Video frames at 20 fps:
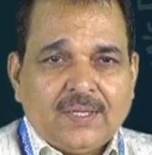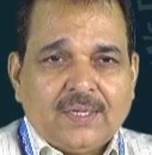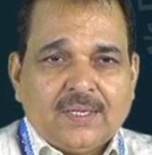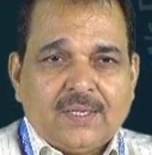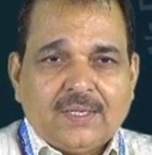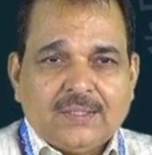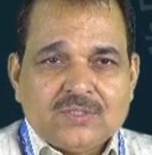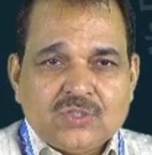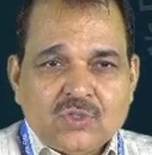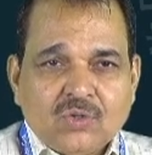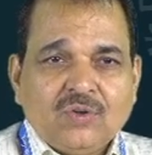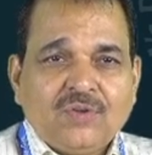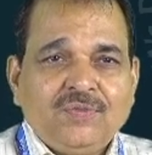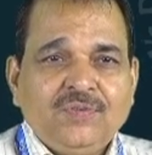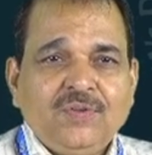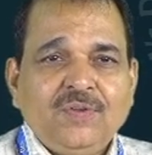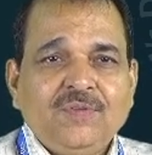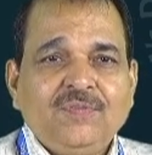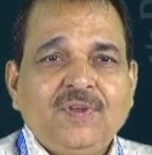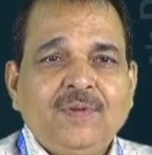
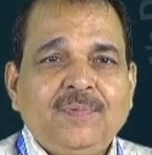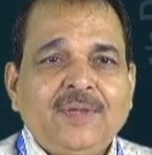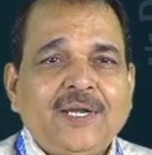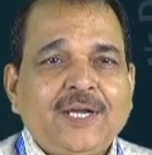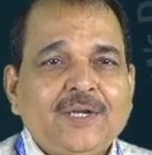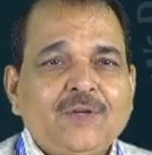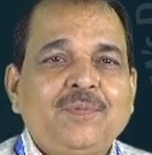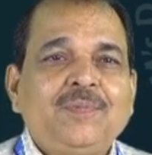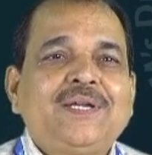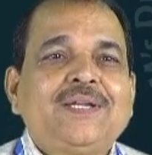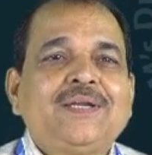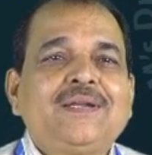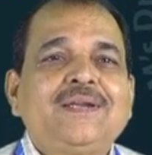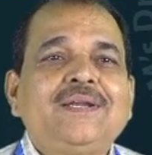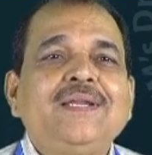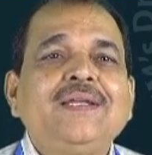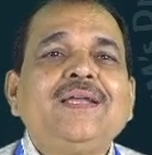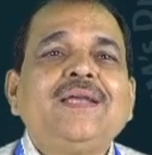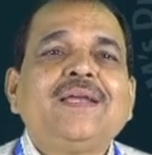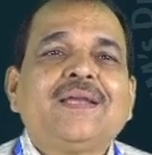geography will be
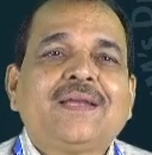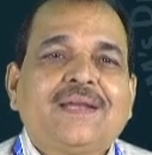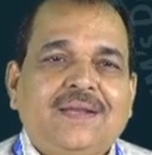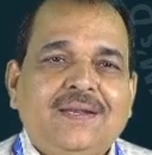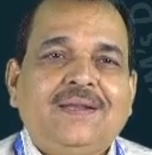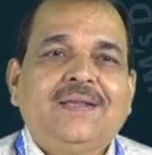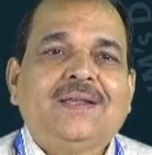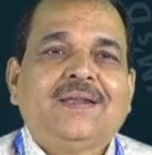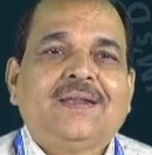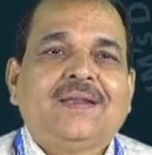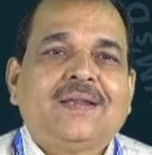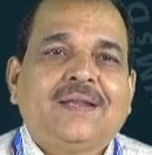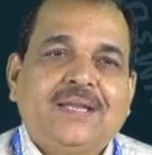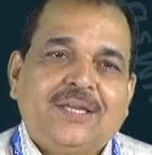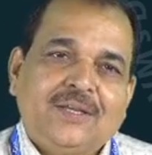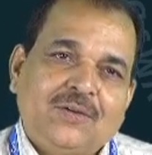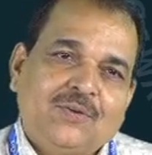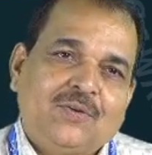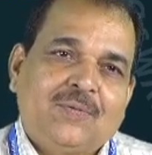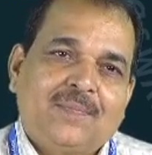automatically clear in
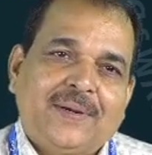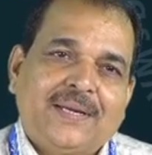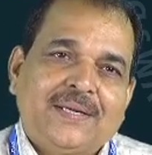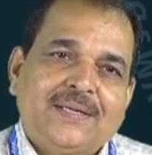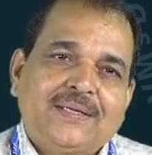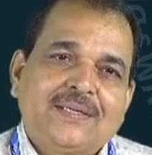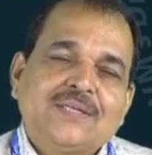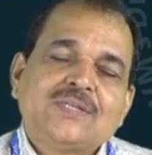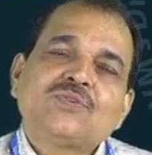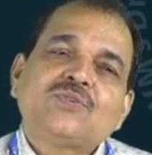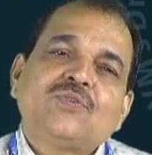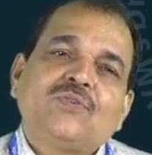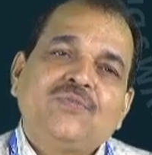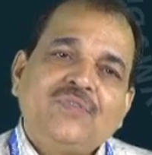your mind. So with